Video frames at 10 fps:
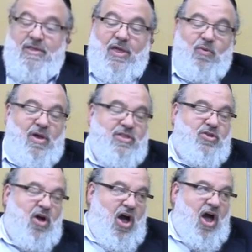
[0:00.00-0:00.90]
They went
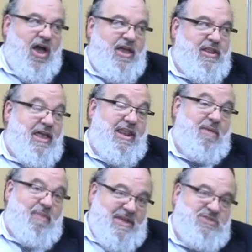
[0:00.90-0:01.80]
to hide in
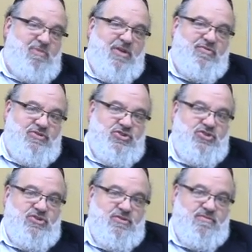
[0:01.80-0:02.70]
a base medrash.
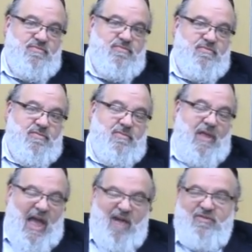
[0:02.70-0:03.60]

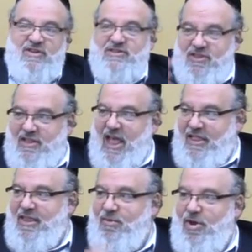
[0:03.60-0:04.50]
Obviously
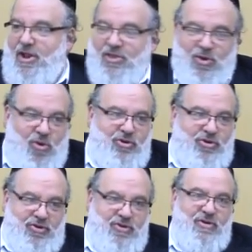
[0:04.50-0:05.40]
not the one on the
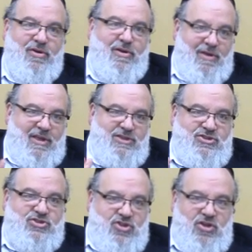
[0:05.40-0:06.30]
corner,
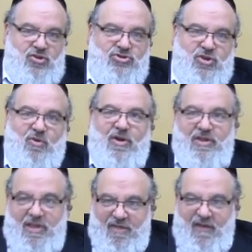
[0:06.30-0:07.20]
this usual
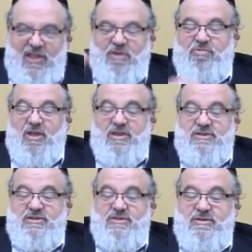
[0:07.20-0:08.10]
one, found the
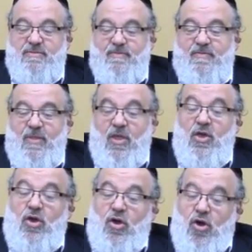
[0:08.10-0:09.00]
place.
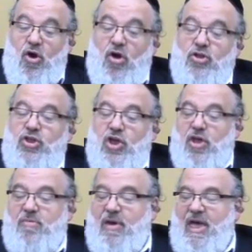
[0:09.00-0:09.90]
Kol
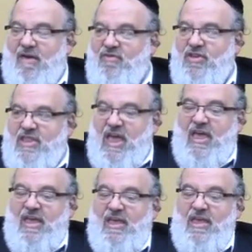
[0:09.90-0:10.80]
Yoima, every
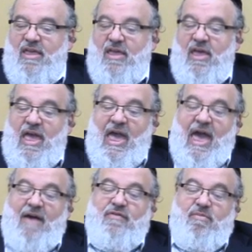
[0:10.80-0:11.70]
day,
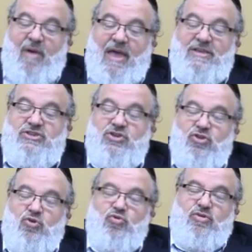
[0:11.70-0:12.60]
Avimaisu
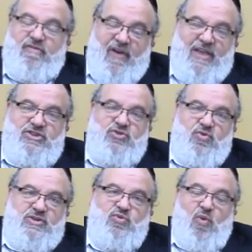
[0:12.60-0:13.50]
hu Devesu,
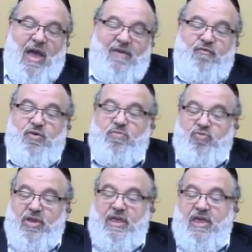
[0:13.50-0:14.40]
his wife would
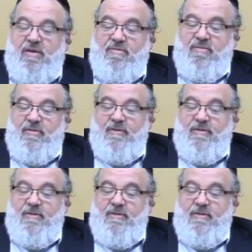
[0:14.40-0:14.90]
bring him